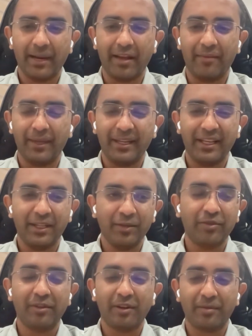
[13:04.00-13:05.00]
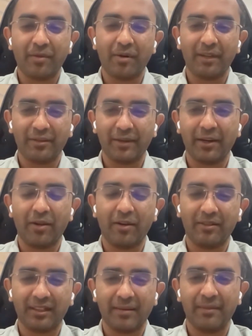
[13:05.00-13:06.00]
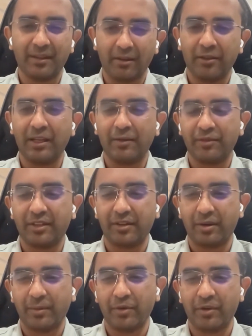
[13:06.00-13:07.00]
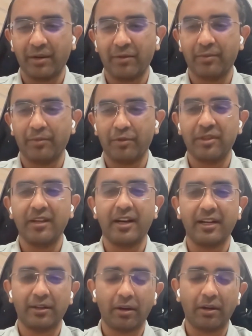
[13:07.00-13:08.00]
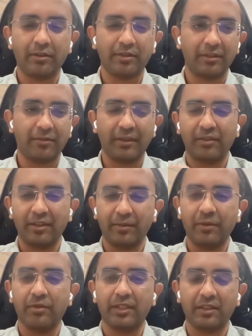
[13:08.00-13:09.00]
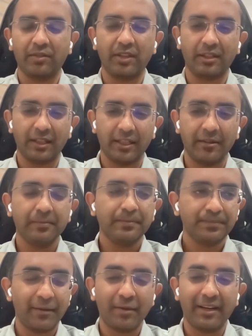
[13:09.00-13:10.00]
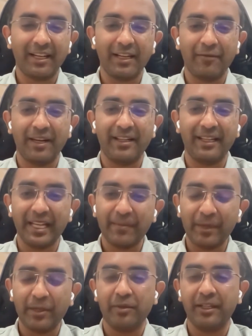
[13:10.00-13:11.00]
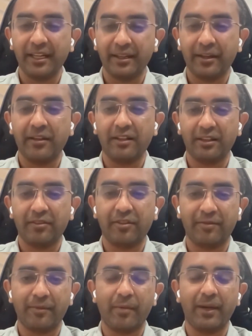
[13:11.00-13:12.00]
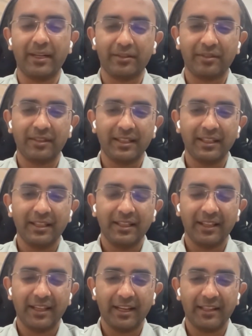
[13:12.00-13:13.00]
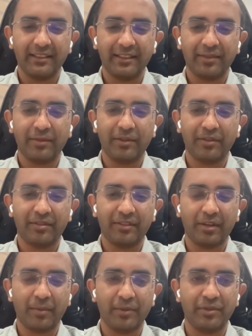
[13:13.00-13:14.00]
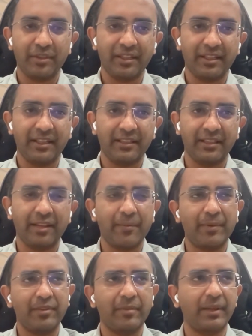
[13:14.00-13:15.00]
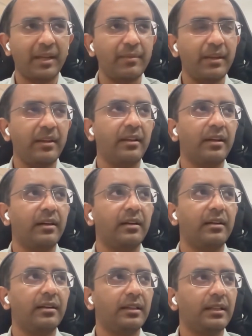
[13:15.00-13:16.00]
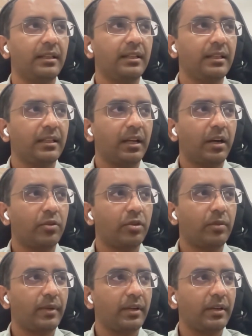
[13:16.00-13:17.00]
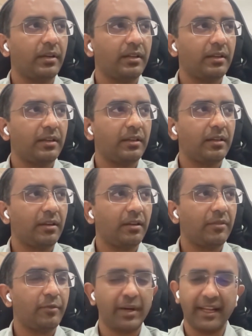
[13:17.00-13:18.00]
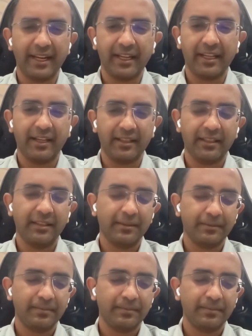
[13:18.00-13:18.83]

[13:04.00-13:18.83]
I have been a user of MobX for a long time, and although I was a contributor, I was mostly writing docs and fixing a few things here and there. I never really went deep into the internals of MobX. And I think this was an opportunity. I think this happened sometime in October of 2018, I think.